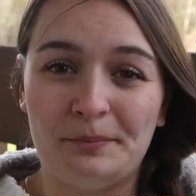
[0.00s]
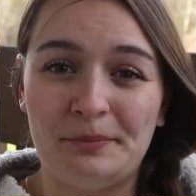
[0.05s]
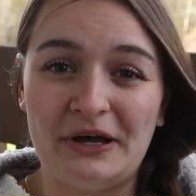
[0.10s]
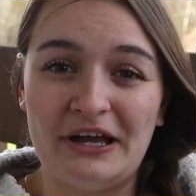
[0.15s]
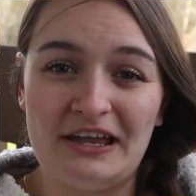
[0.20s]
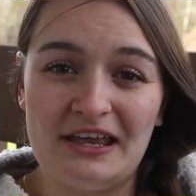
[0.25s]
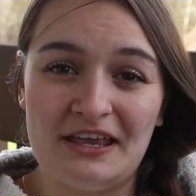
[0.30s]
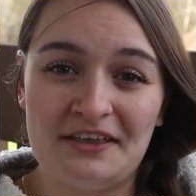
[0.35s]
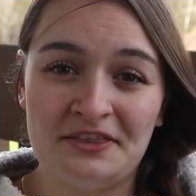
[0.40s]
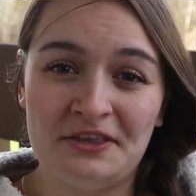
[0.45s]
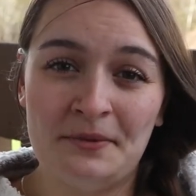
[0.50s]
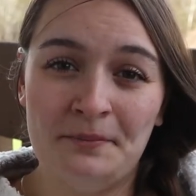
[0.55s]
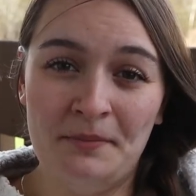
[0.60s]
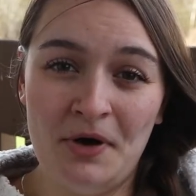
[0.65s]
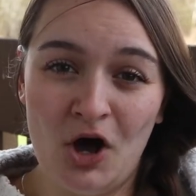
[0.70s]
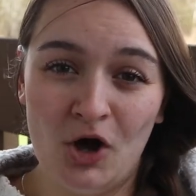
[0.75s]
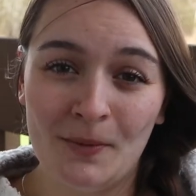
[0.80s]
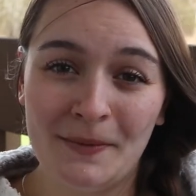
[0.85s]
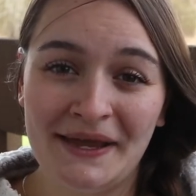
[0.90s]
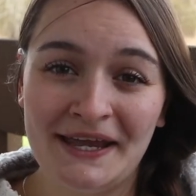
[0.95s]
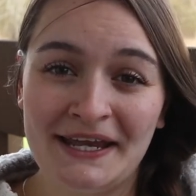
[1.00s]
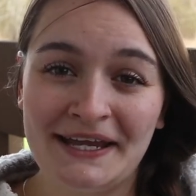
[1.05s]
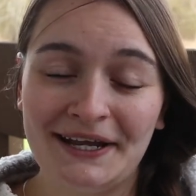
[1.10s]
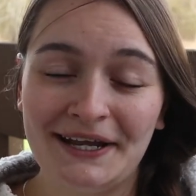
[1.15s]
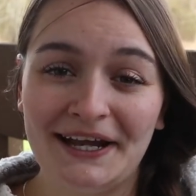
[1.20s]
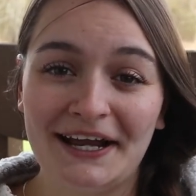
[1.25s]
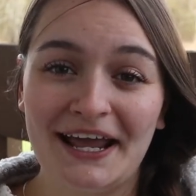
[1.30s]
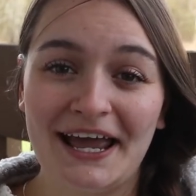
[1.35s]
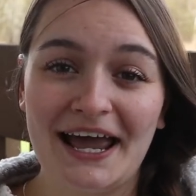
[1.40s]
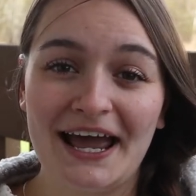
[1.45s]
But in the moment,
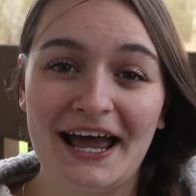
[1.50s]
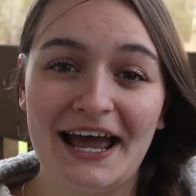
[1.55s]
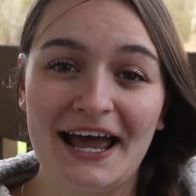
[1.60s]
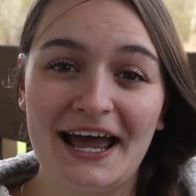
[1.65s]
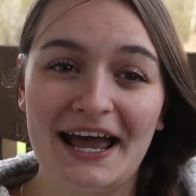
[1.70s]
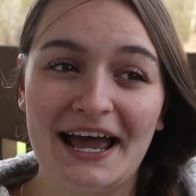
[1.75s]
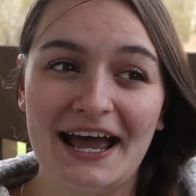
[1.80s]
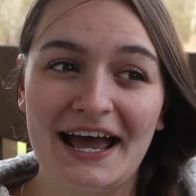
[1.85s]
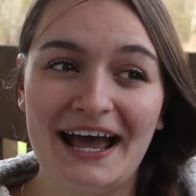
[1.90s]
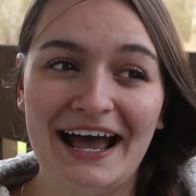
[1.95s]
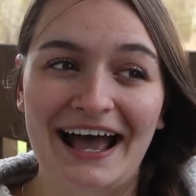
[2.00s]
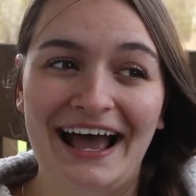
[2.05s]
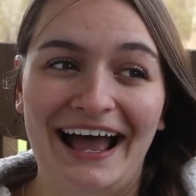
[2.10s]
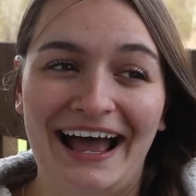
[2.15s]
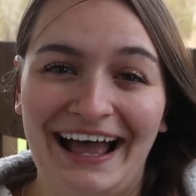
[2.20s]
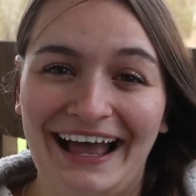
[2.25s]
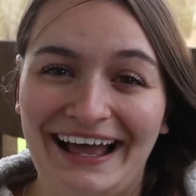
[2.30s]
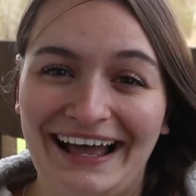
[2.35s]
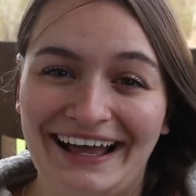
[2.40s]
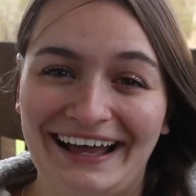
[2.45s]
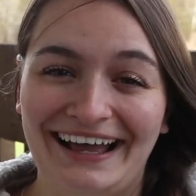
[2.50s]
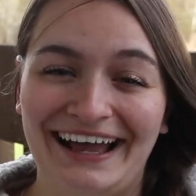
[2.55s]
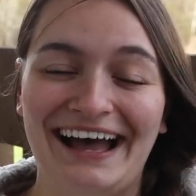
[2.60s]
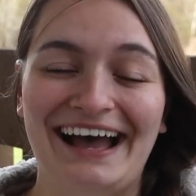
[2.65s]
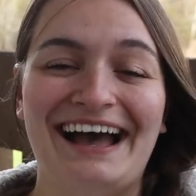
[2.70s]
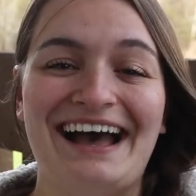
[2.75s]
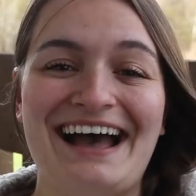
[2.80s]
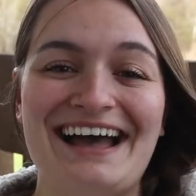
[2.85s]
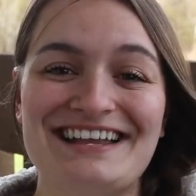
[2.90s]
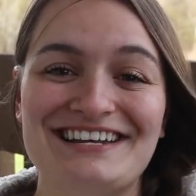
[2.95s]

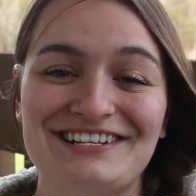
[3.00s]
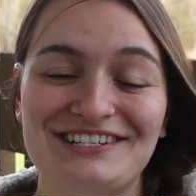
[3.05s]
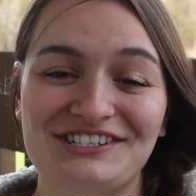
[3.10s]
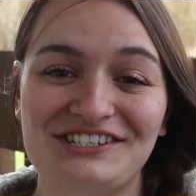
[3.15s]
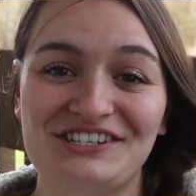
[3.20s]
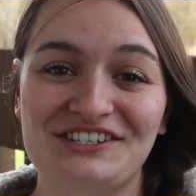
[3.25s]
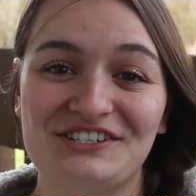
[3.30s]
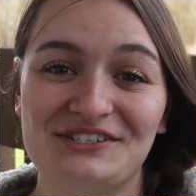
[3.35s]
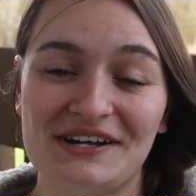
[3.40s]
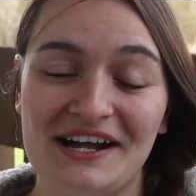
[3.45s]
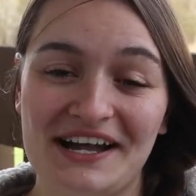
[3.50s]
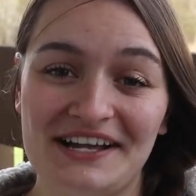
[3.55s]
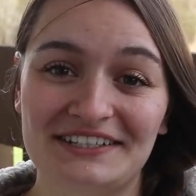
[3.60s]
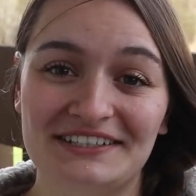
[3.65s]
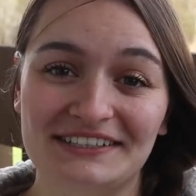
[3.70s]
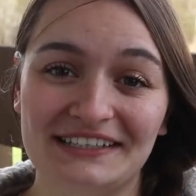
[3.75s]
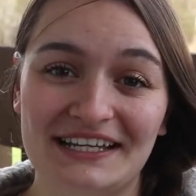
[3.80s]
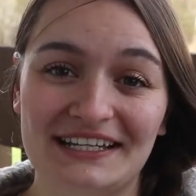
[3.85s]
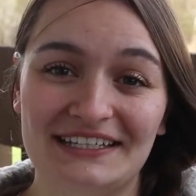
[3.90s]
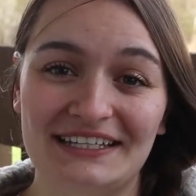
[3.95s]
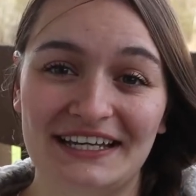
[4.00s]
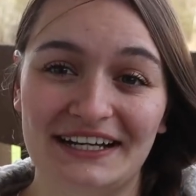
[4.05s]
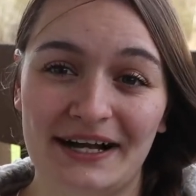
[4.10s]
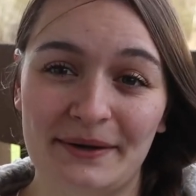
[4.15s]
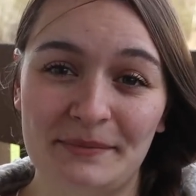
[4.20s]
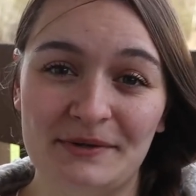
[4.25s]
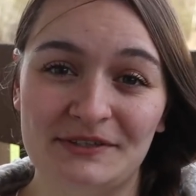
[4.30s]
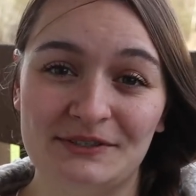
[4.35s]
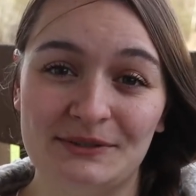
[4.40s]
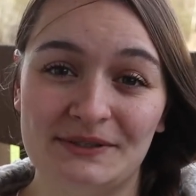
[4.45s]
I just tried to like get
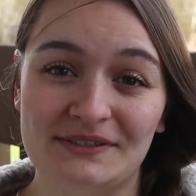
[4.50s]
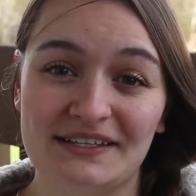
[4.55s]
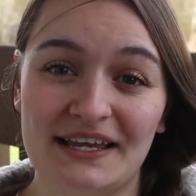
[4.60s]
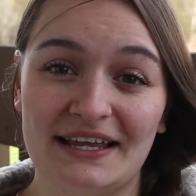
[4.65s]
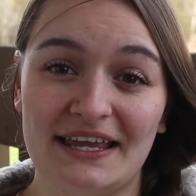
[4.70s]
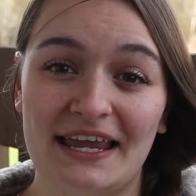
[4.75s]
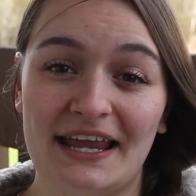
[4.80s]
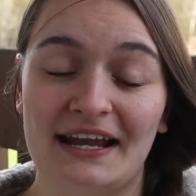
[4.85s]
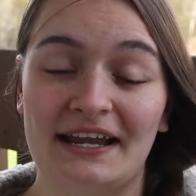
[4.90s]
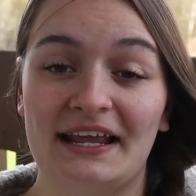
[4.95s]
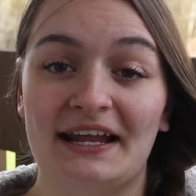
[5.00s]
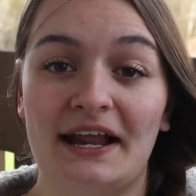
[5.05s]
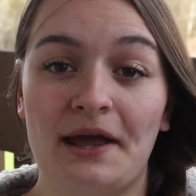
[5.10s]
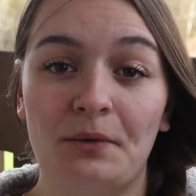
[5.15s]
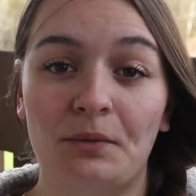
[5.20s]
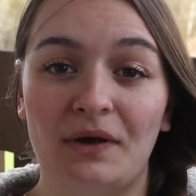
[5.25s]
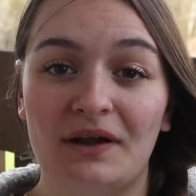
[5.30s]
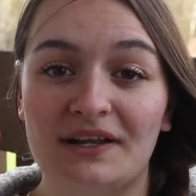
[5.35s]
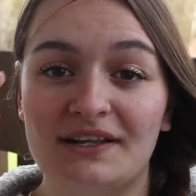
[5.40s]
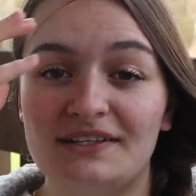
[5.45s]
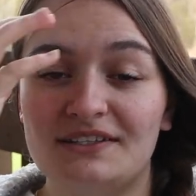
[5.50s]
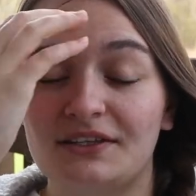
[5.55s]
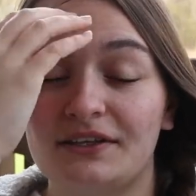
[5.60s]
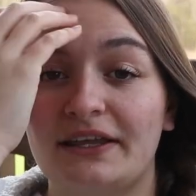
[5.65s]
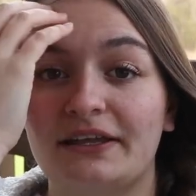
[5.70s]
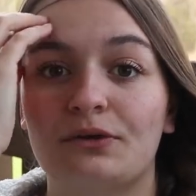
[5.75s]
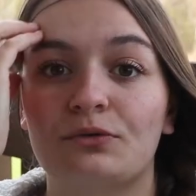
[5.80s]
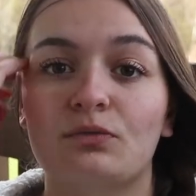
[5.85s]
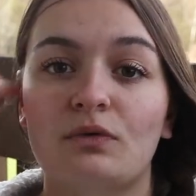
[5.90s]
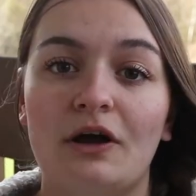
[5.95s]
up as soon as I can, and I wanted to
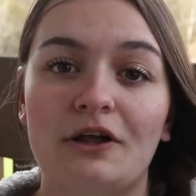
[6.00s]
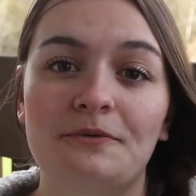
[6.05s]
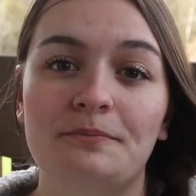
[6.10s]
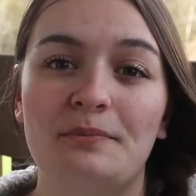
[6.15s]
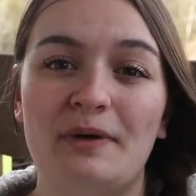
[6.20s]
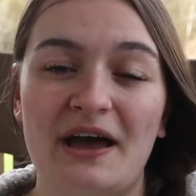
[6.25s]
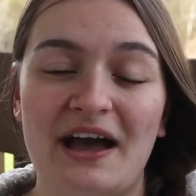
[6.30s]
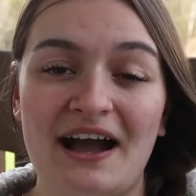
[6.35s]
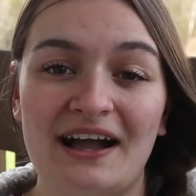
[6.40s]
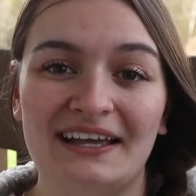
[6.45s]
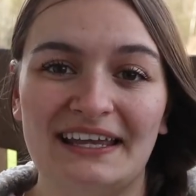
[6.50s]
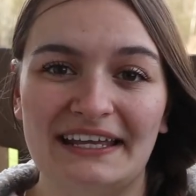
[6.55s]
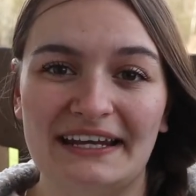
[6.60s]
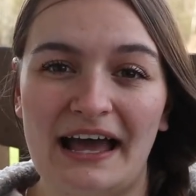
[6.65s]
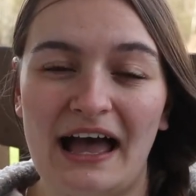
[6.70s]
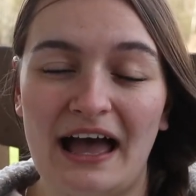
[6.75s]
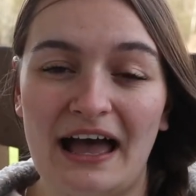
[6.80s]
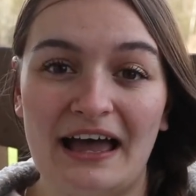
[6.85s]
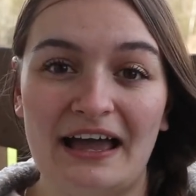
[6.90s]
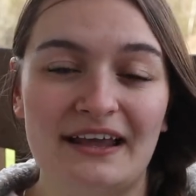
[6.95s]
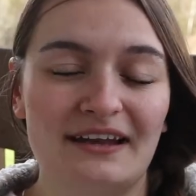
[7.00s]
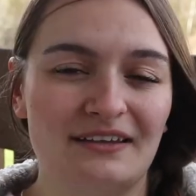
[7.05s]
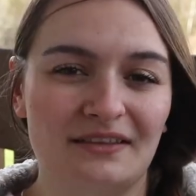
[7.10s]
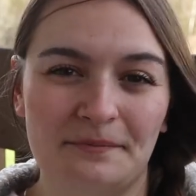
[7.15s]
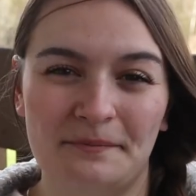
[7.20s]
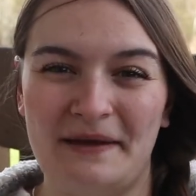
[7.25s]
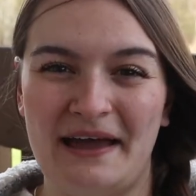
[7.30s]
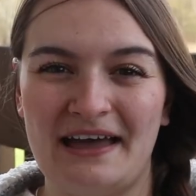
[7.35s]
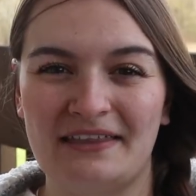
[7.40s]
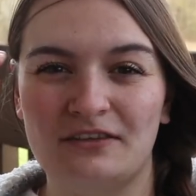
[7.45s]
like run back and hide in
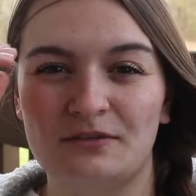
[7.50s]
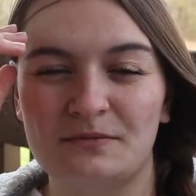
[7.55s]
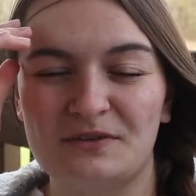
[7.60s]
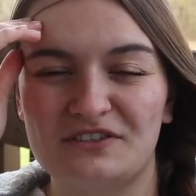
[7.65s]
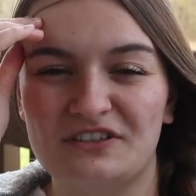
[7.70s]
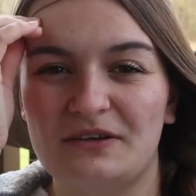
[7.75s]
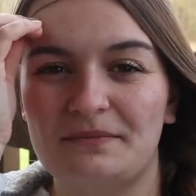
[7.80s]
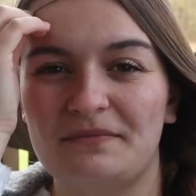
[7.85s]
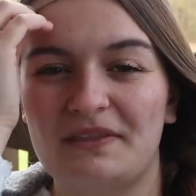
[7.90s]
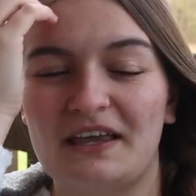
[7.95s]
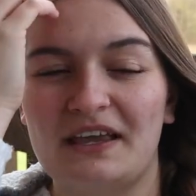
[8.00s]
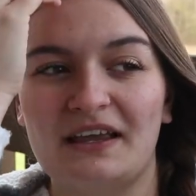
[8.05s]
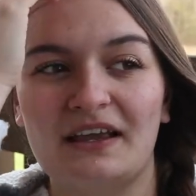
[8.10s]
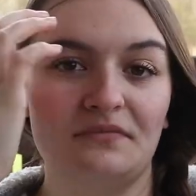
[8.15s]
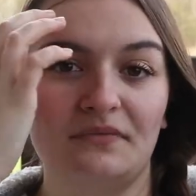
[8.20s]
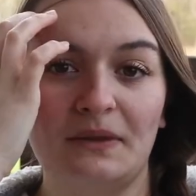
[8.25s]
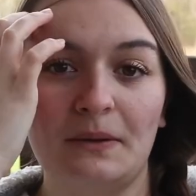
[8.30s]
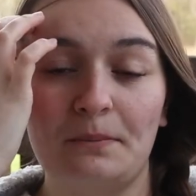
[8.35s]
the bathroom or something,